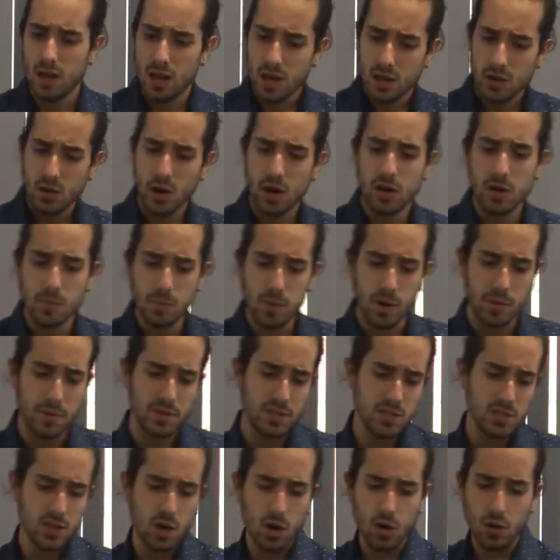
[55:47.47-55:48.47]
no, unemployment
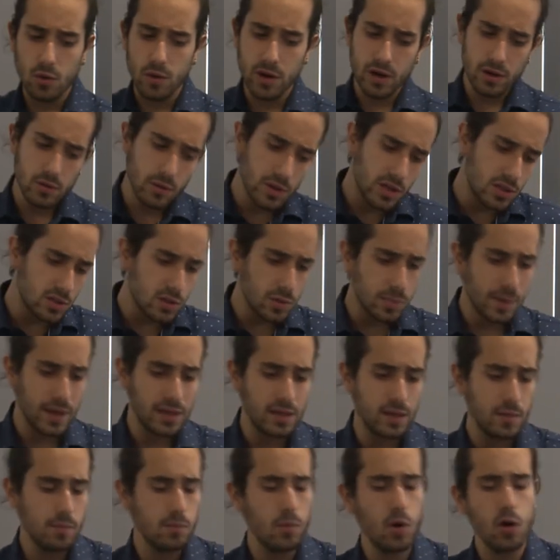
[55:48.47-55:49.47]
is lower, we need to pay
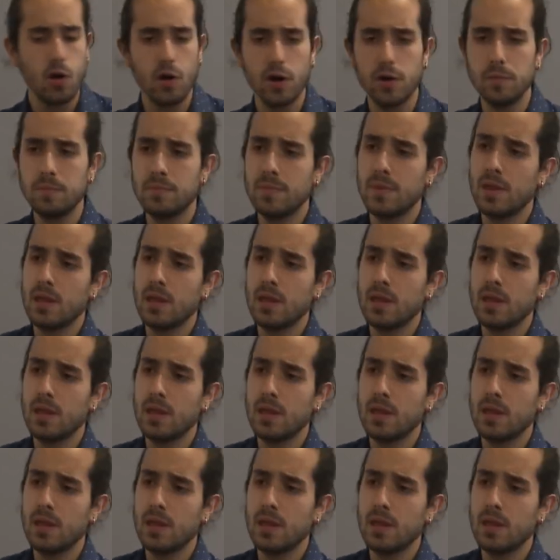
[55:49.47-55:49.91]
them more.